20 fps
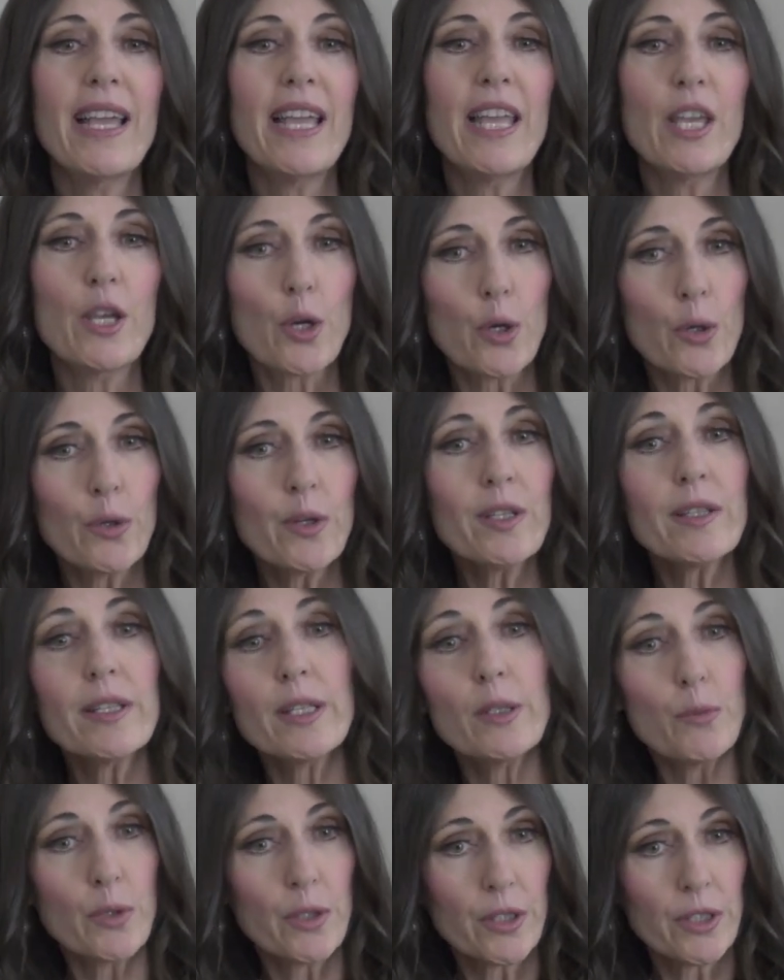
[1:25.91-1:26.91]
He
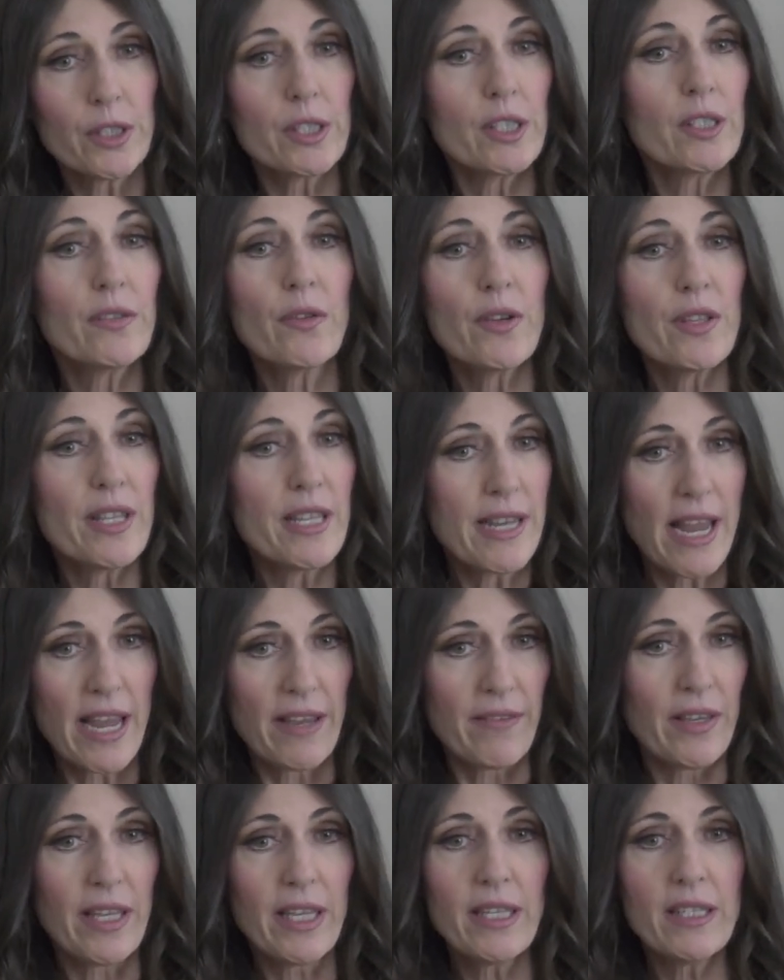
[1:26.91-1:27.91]
currently works for the
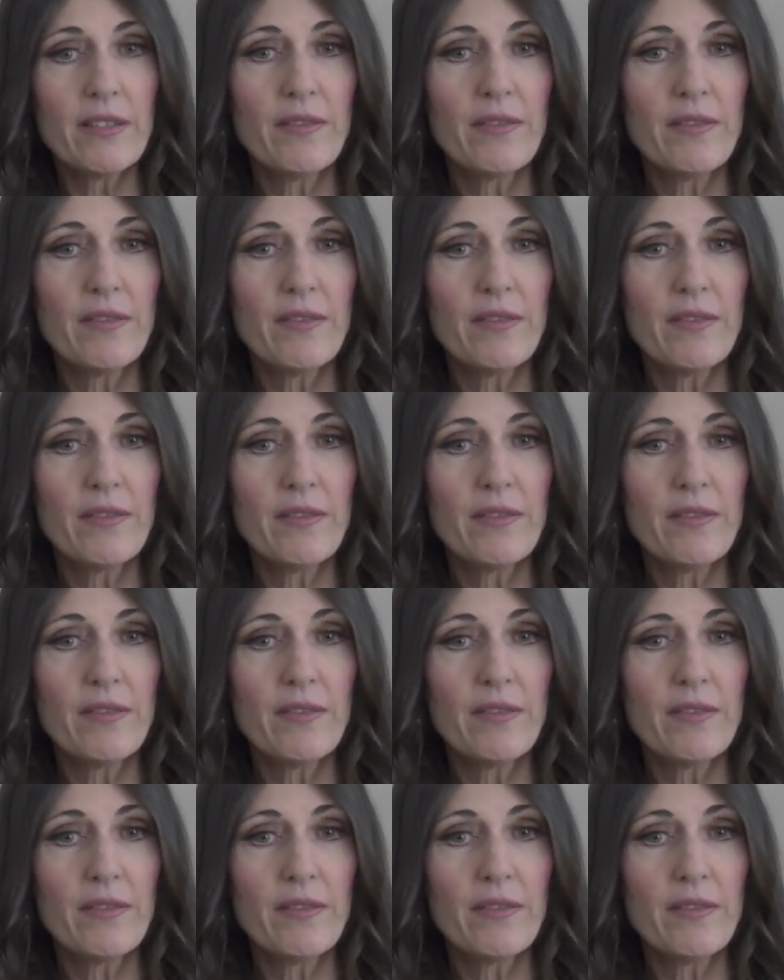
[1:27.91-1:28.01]
Navy,